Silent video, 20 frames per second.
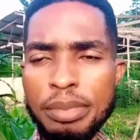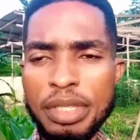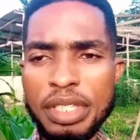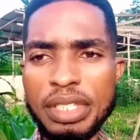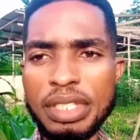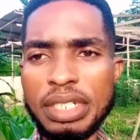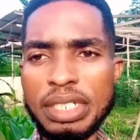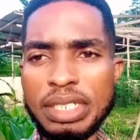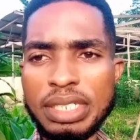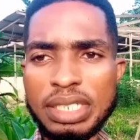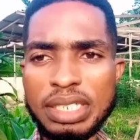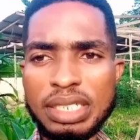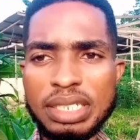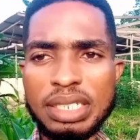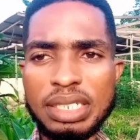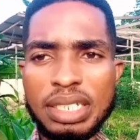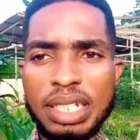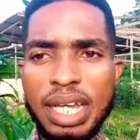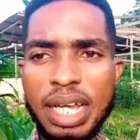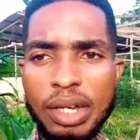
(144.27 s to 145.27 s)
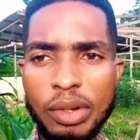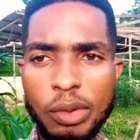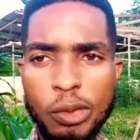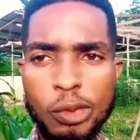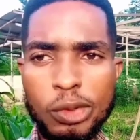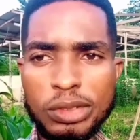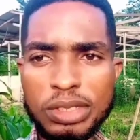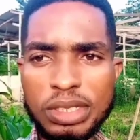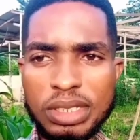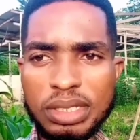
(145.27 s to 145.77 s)
pigs,
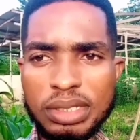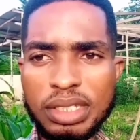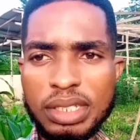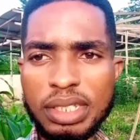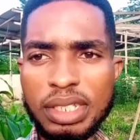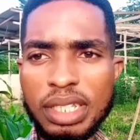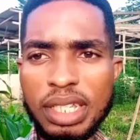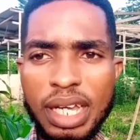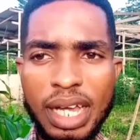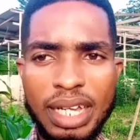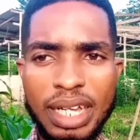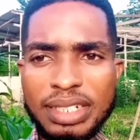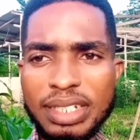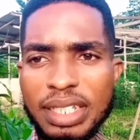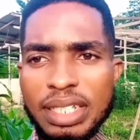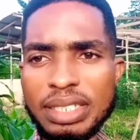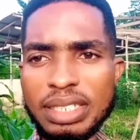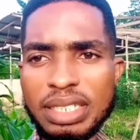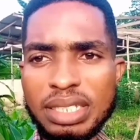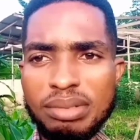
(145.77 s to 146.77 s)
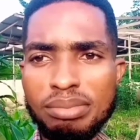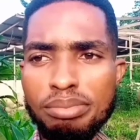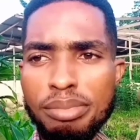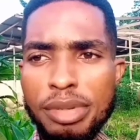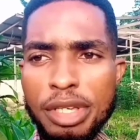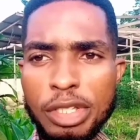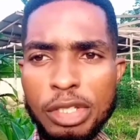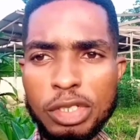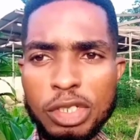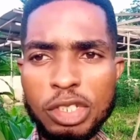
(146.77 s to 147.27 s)
goats, others
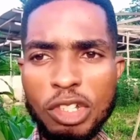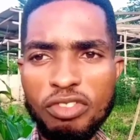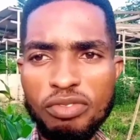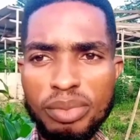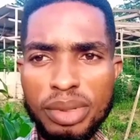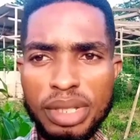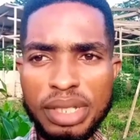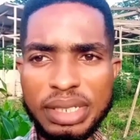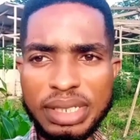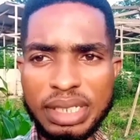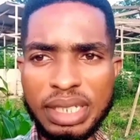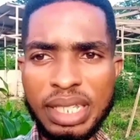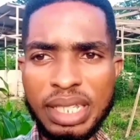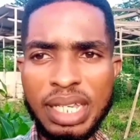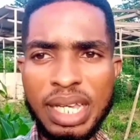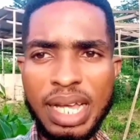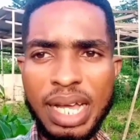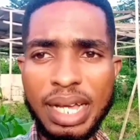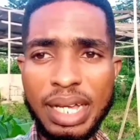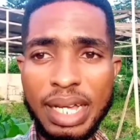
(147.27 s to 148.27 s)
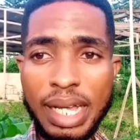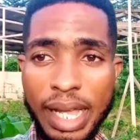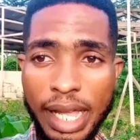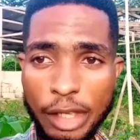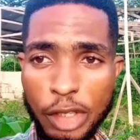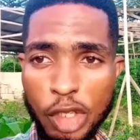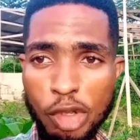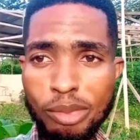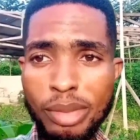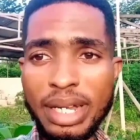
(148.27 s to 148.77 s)
make use of maize.
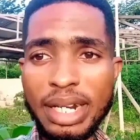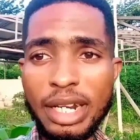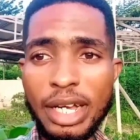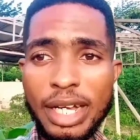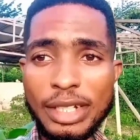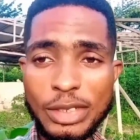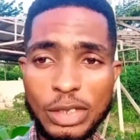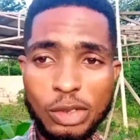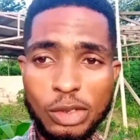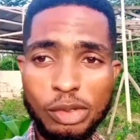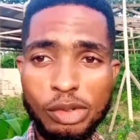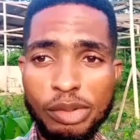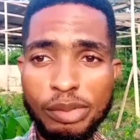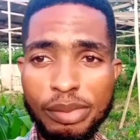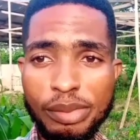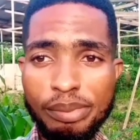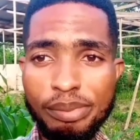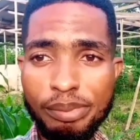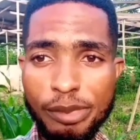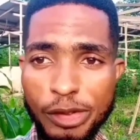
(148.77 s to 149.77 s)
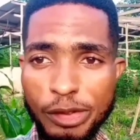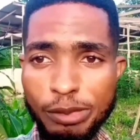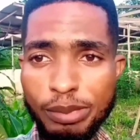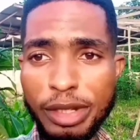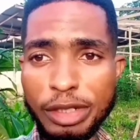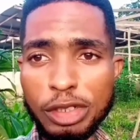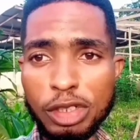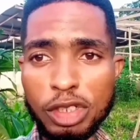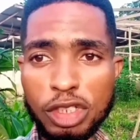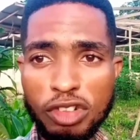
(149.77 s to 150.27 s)
The human also
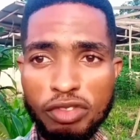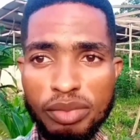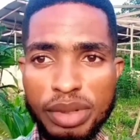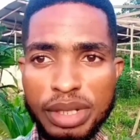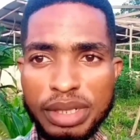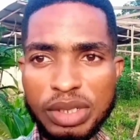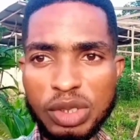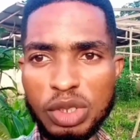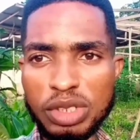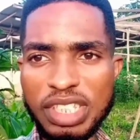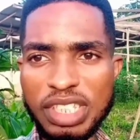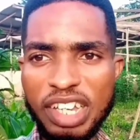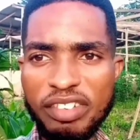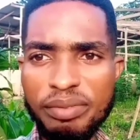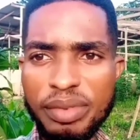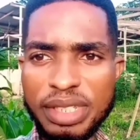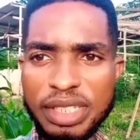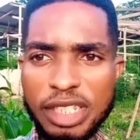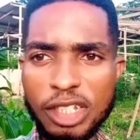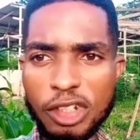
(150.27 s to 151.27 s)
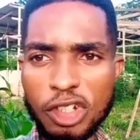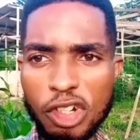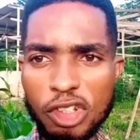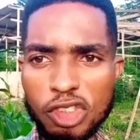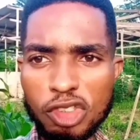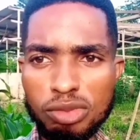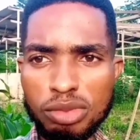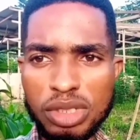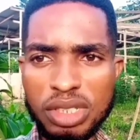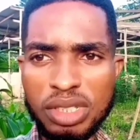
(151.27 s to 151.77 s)
make use of maize, so it has made the
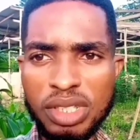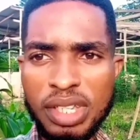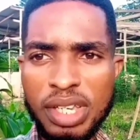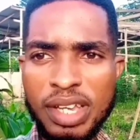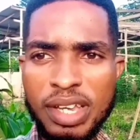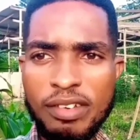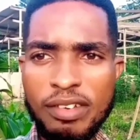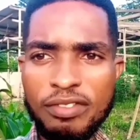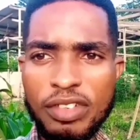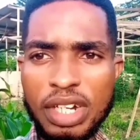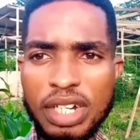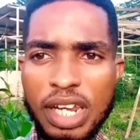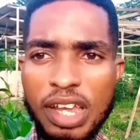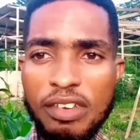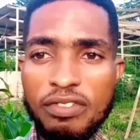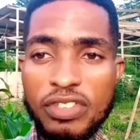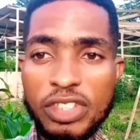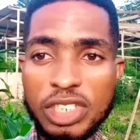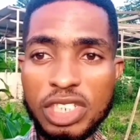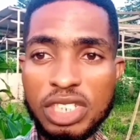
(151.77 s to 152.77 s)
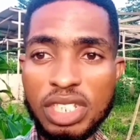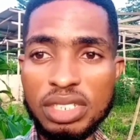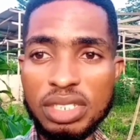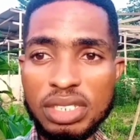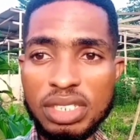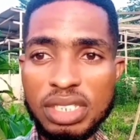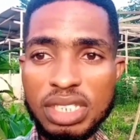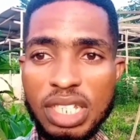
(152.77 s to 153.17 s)
crop to be very efficient.